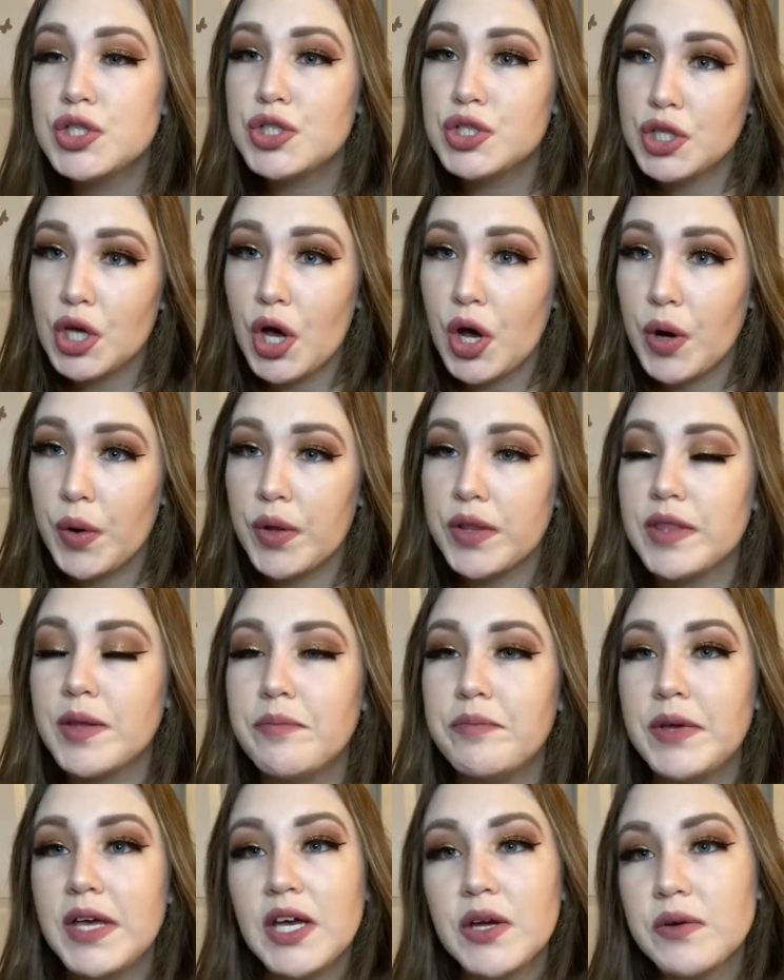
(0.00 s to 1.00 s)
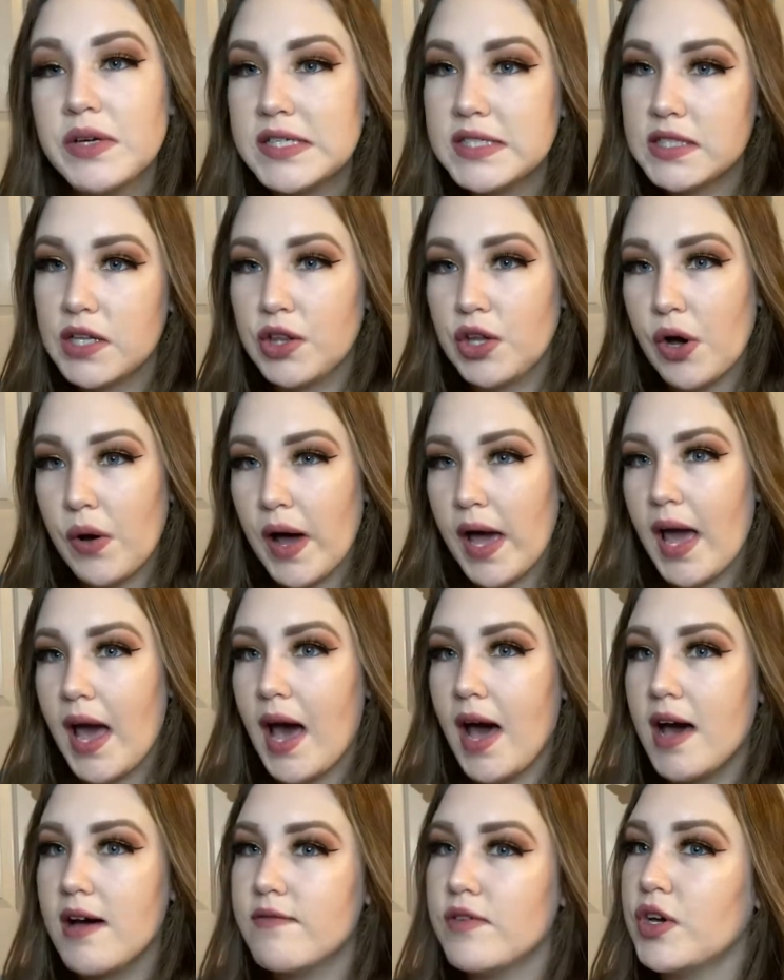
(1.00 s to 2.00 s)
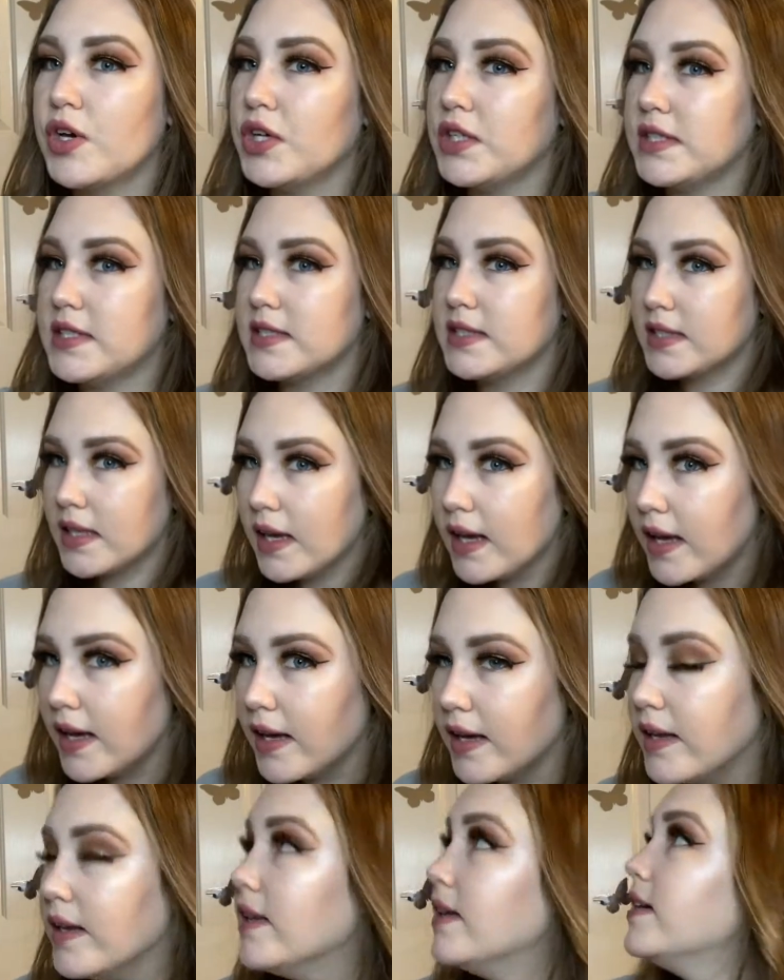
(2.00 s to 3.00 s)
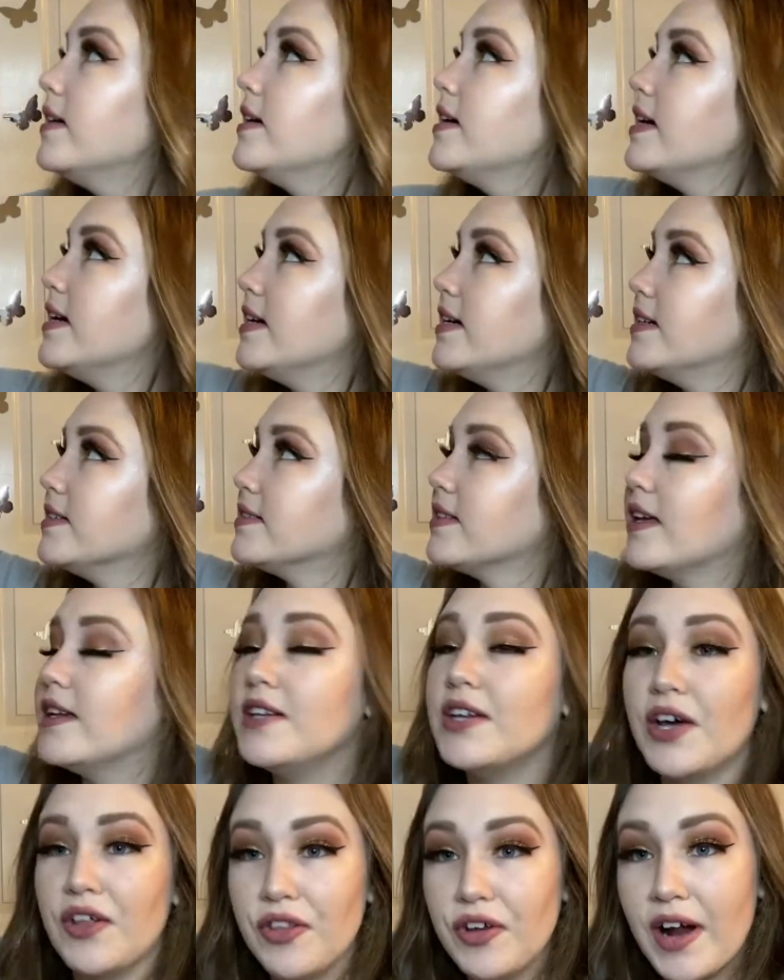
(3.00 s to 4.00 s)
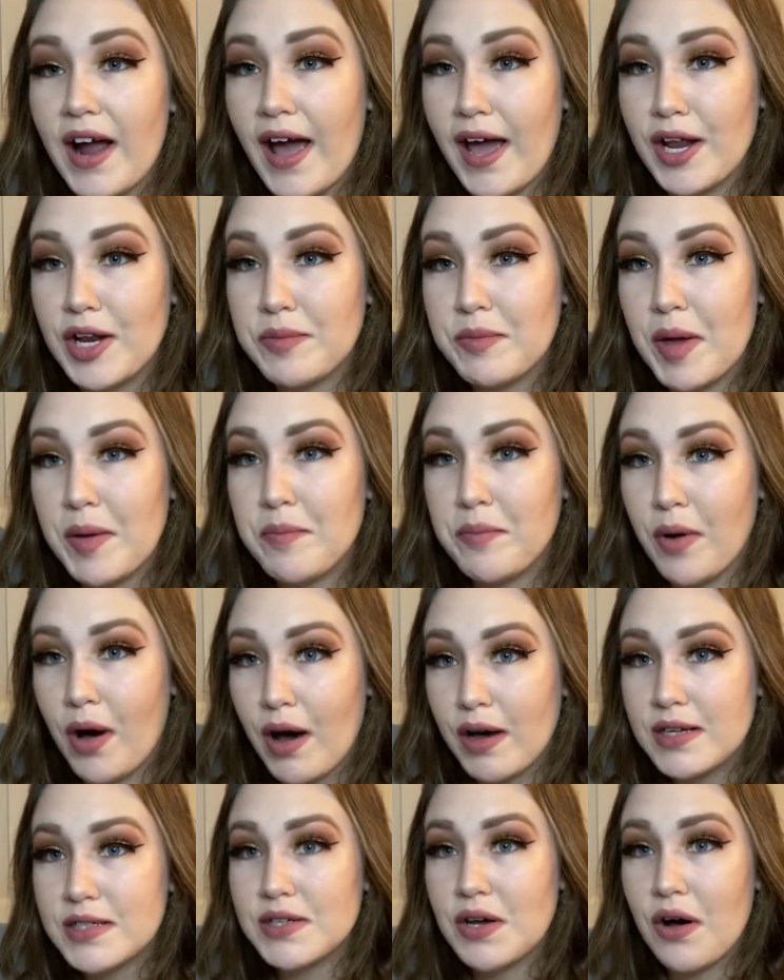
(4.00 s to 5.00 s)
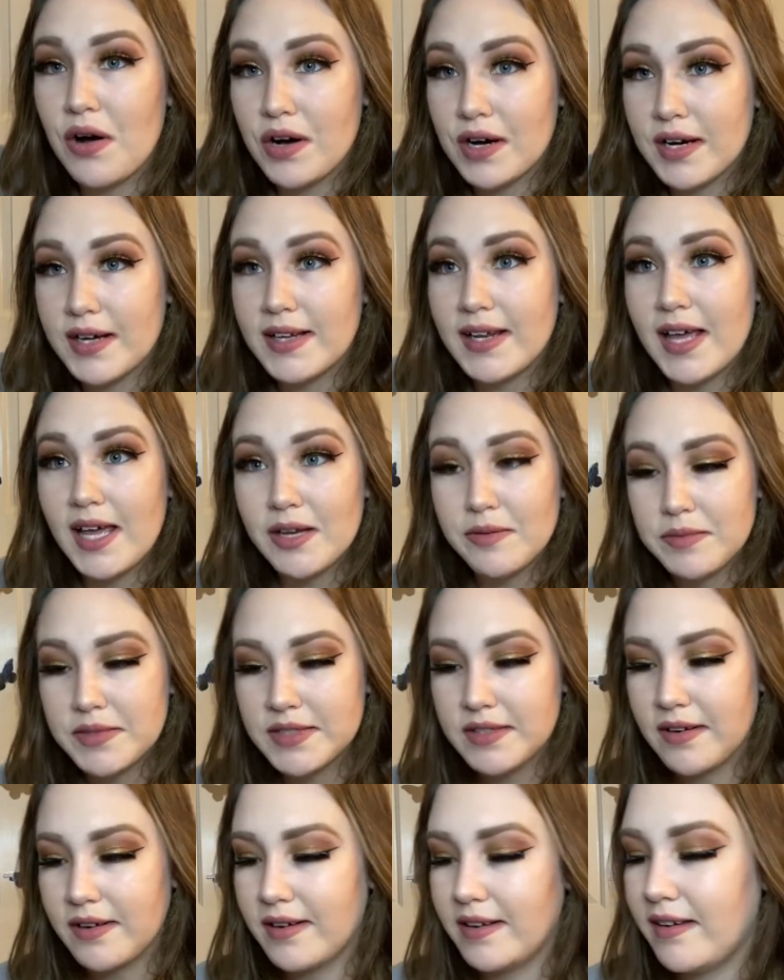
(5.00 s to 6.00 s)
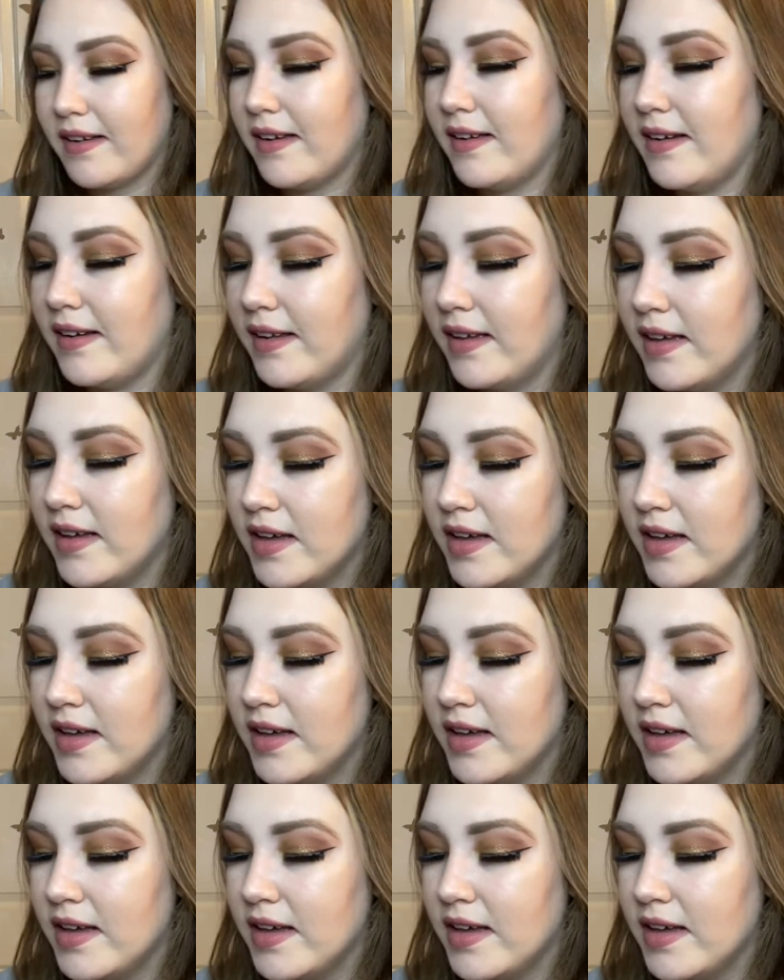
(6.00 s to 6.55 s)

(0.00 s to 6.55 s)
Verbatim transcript: So the big reason though I have good skin is another item I bought on Amazon.